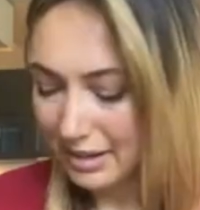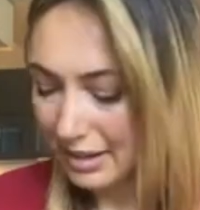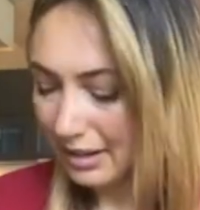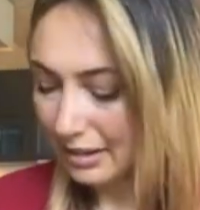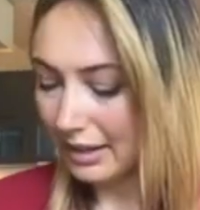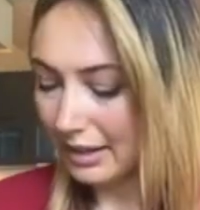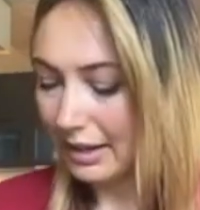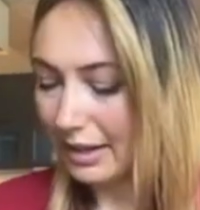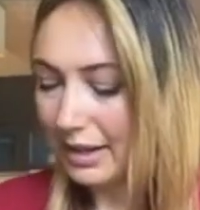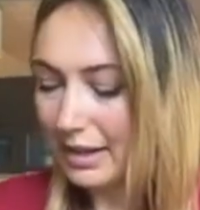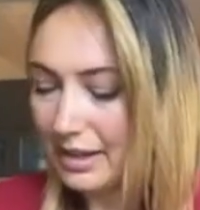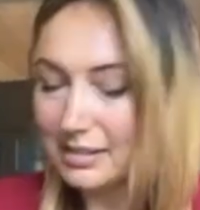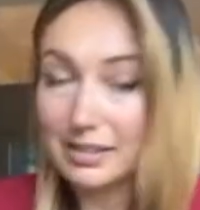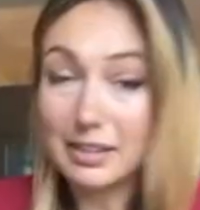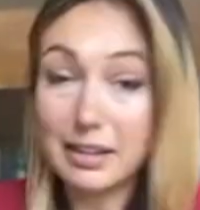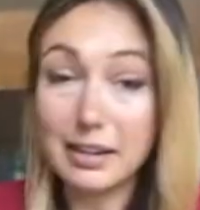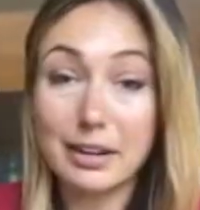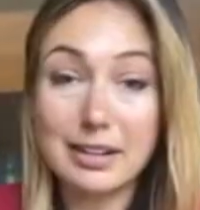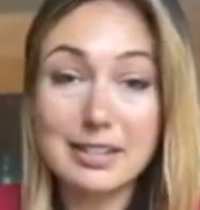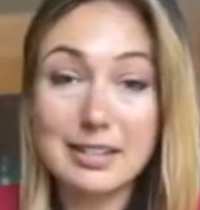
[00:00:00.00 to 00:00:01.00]
Like, is
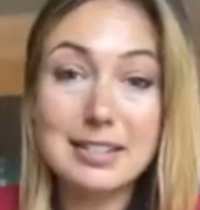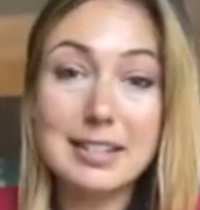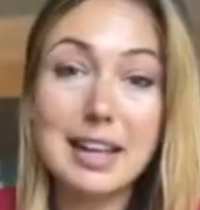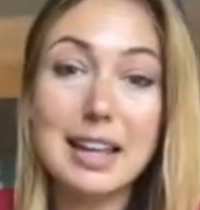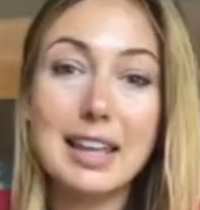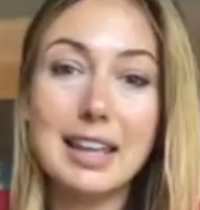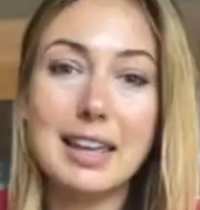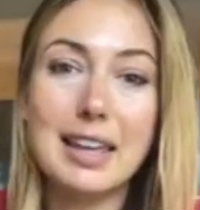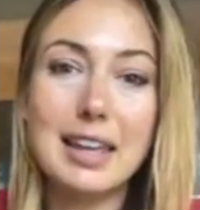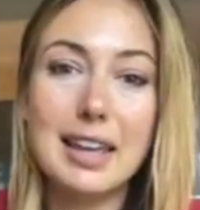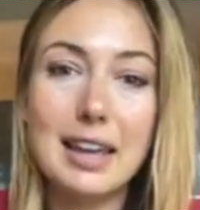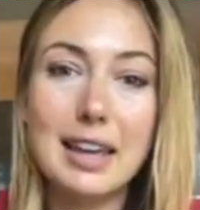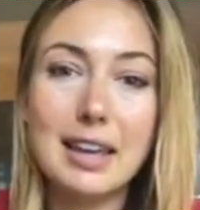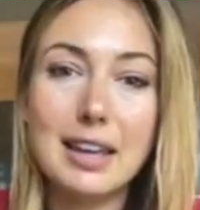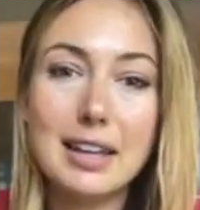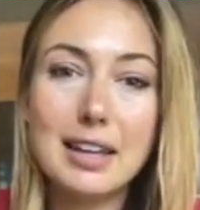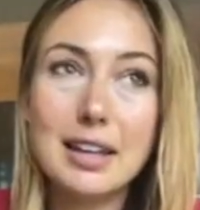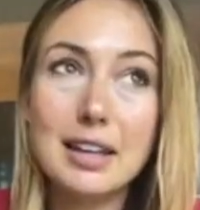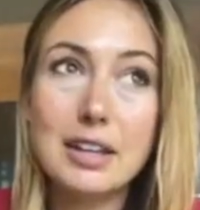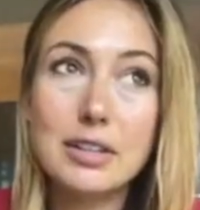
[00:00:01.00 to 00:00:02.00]
there a psyche
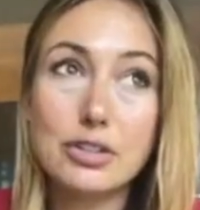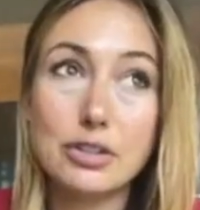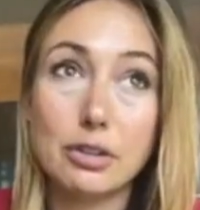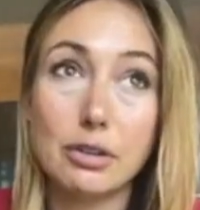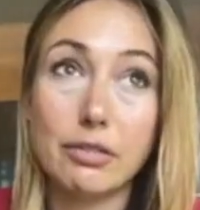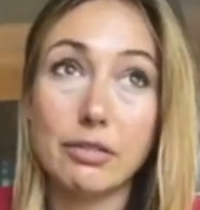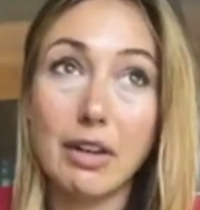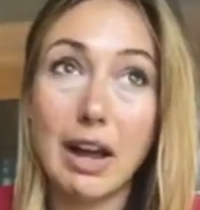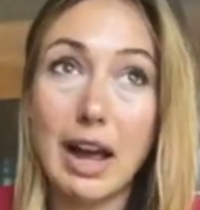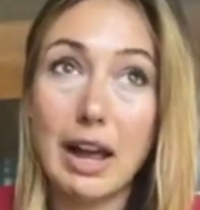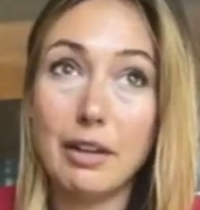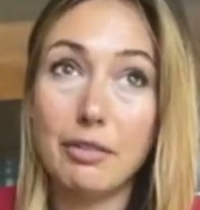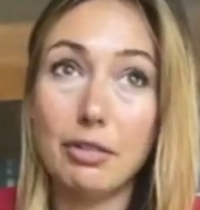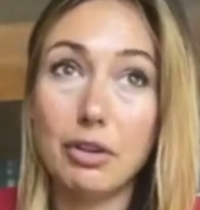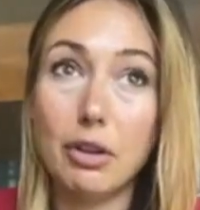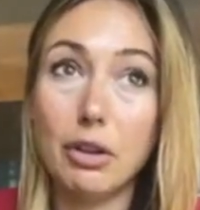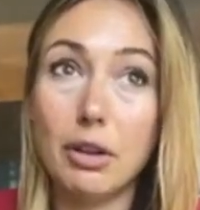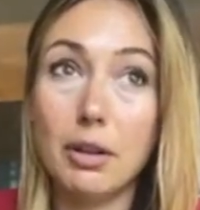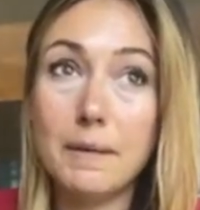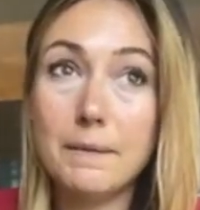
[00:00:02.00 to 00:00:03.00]

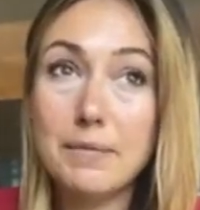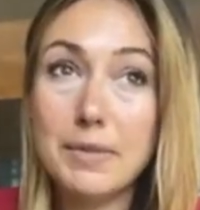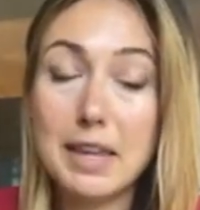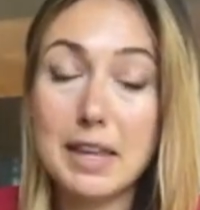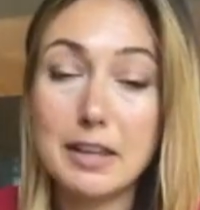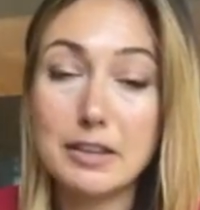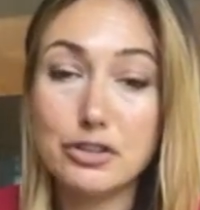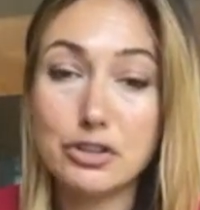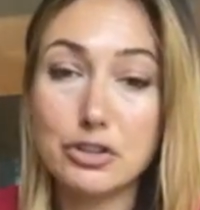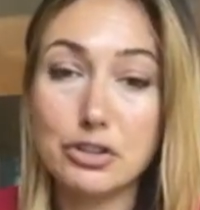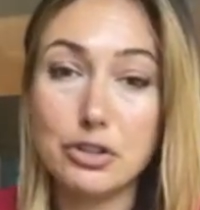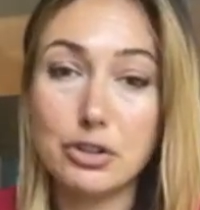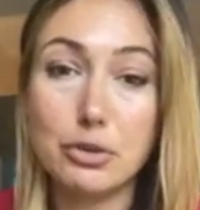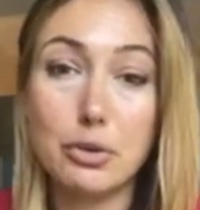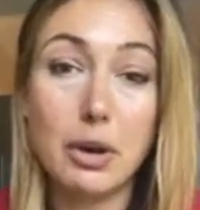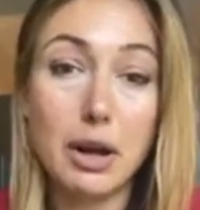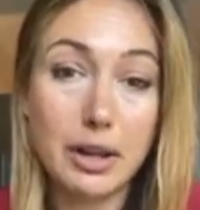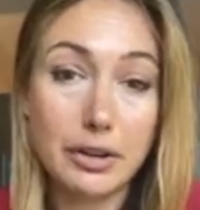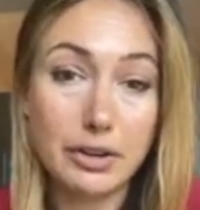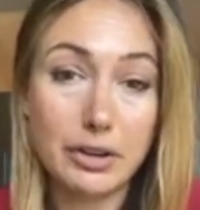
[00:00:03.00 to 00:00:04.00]
survival issue
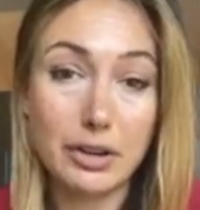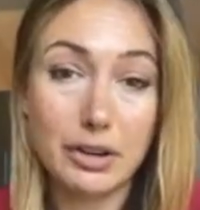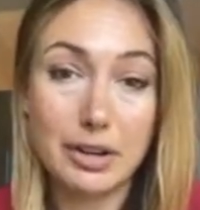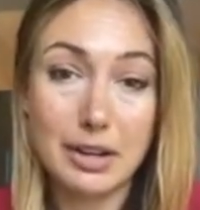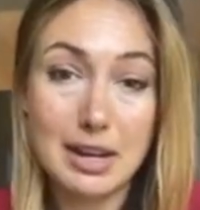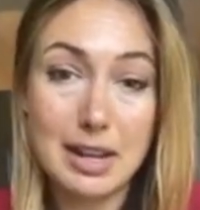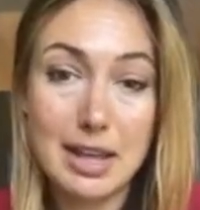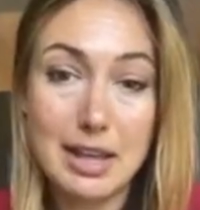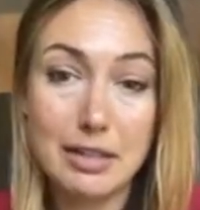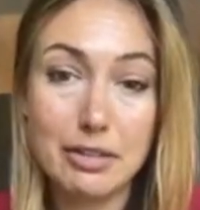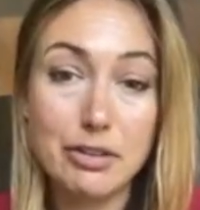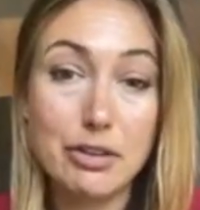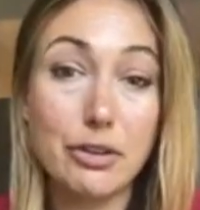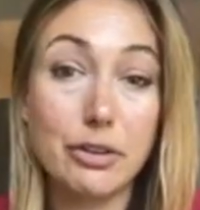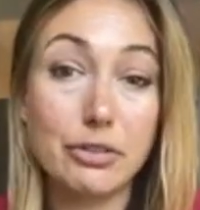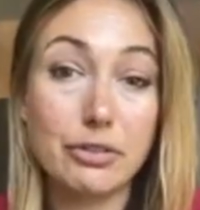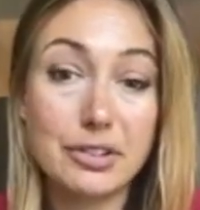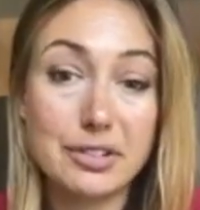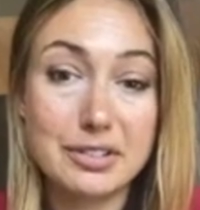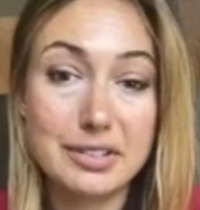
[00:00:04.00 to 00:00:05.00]
underneath your
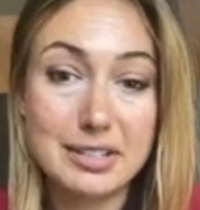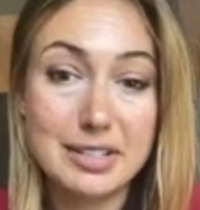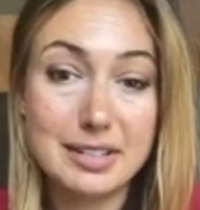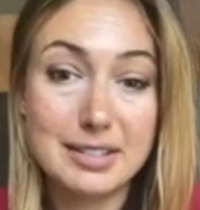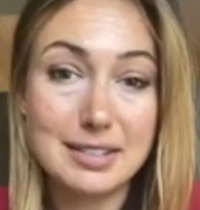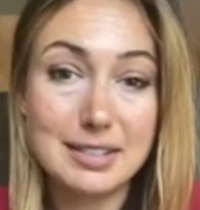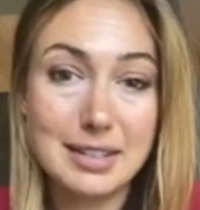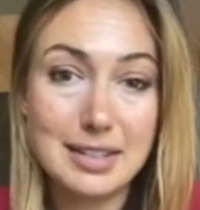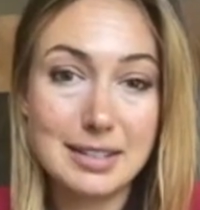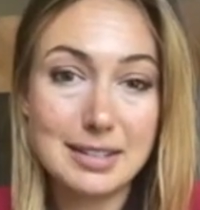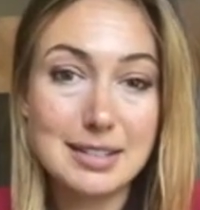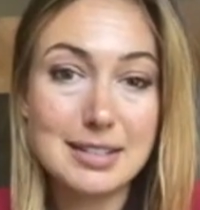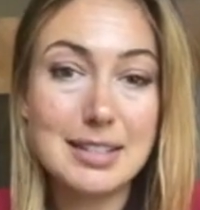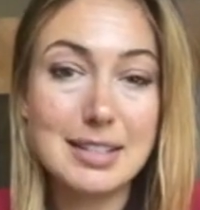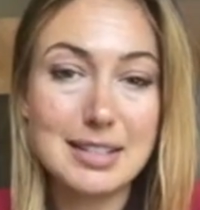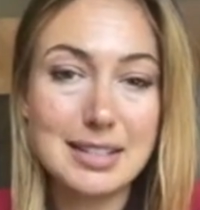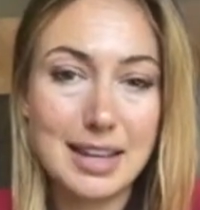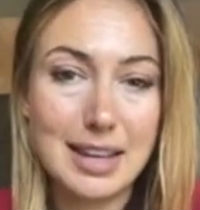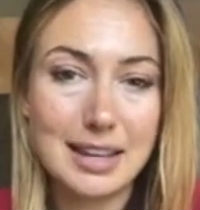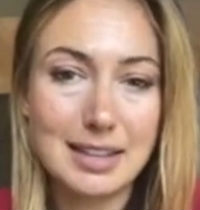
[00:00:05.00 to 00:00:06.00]
resistance to
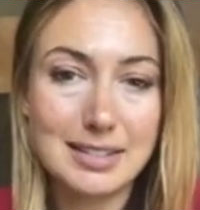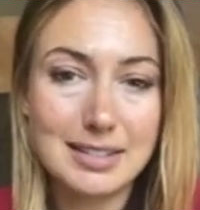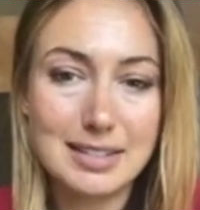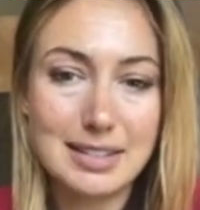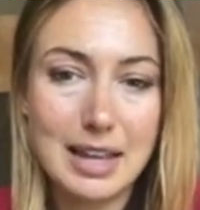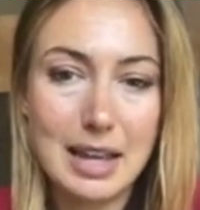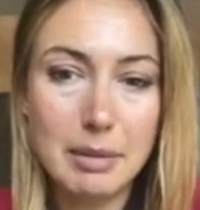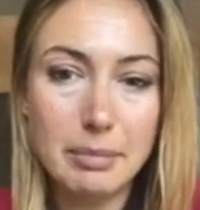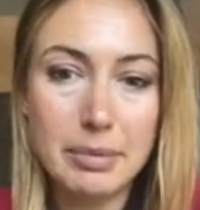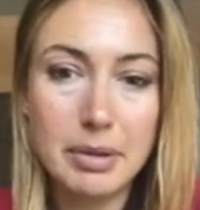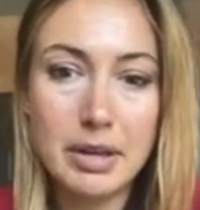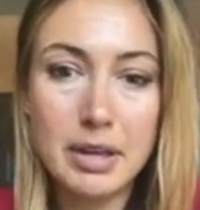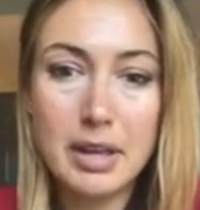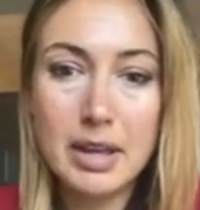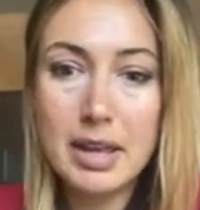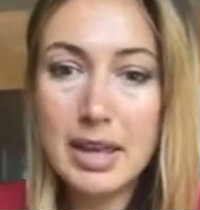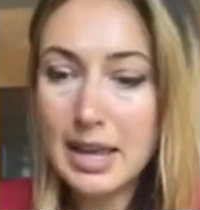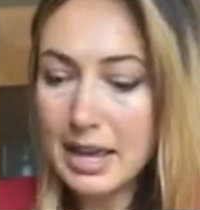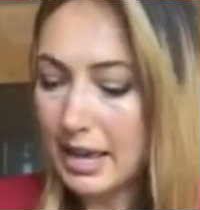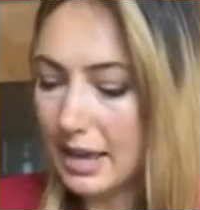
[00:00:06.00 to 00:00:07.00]
take a step?
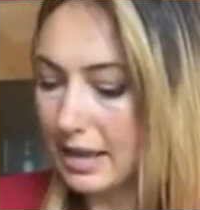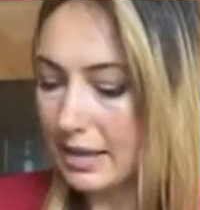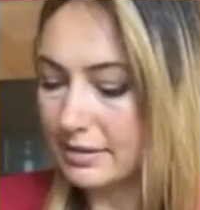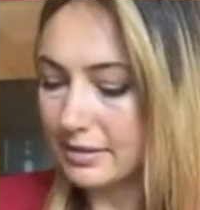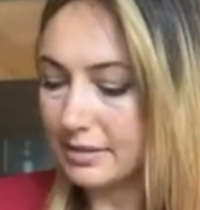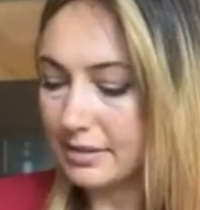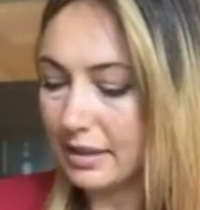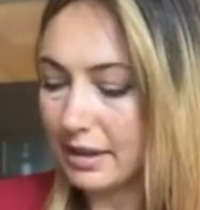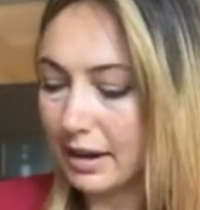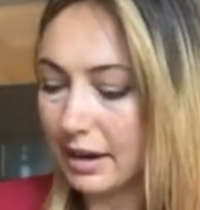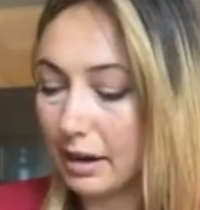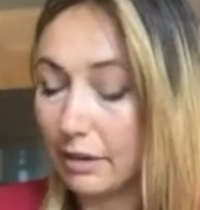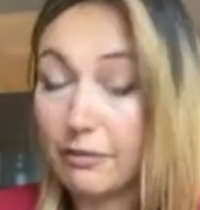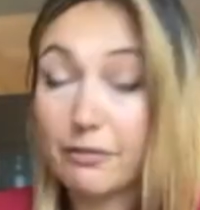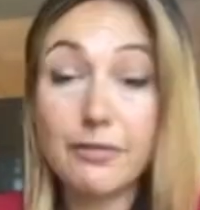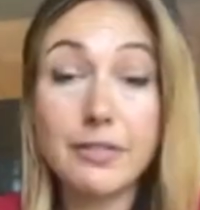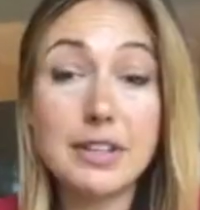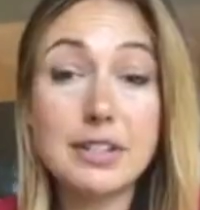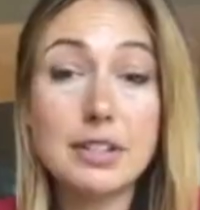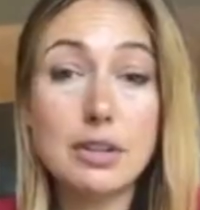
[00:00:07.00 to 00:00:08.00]
Is there
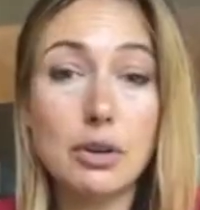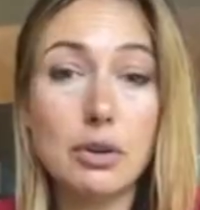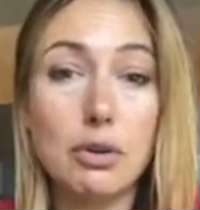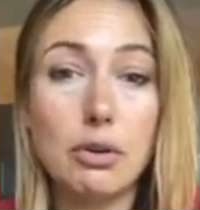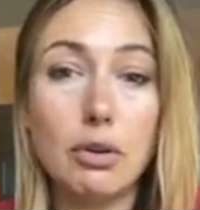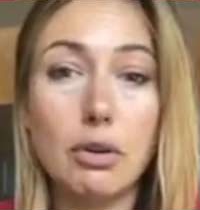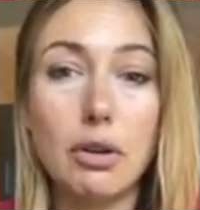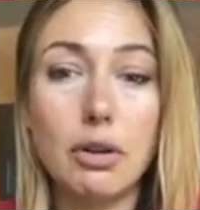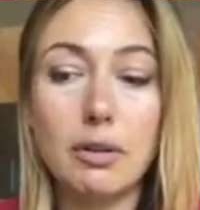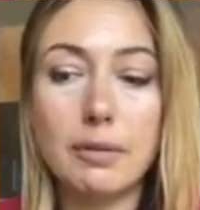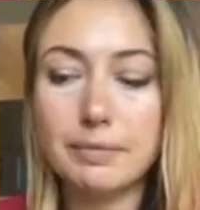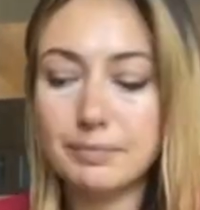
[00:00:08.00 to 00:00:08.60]
physical